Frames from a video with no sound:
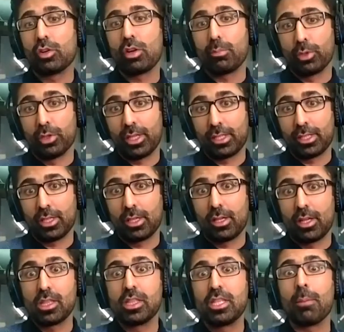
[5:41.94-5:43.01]
have predicted
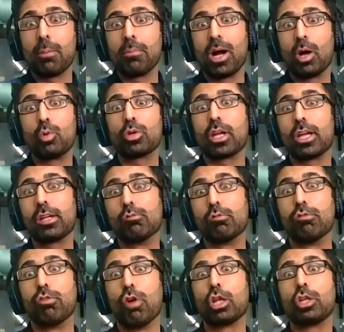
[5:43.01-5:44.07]
the amount and
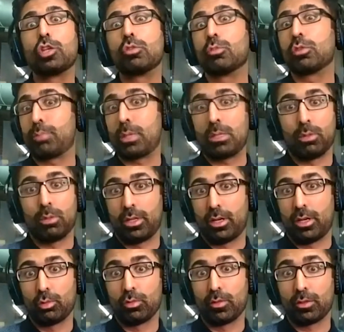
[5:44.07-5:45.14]
volume of people that
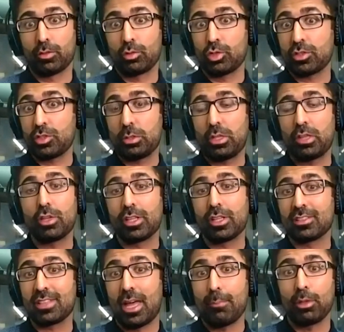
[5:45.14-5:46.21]
are moving. So just to give you an
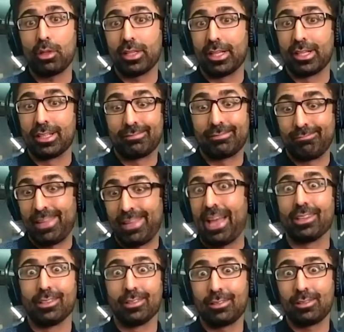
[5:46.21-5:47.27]
example in
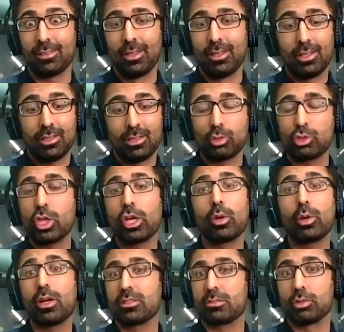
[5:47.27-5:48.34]
Dallas, look,
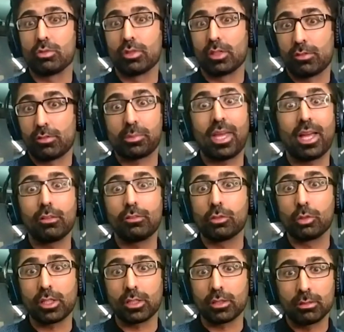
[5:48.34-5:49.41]
Toyota is moving from
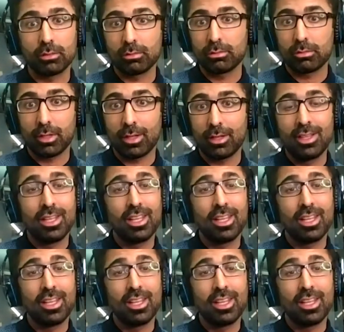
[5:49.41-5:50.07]
California right?